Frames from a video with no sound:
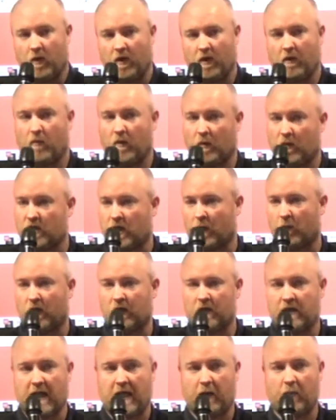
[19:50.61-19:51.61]
Well, when
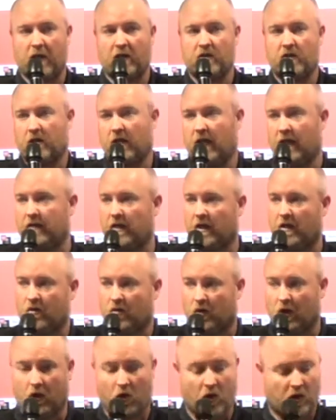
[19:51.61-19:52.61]
someone segments your data, you can
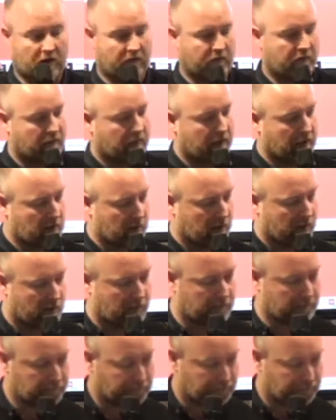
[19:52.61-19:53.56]
do a lot of different things with it.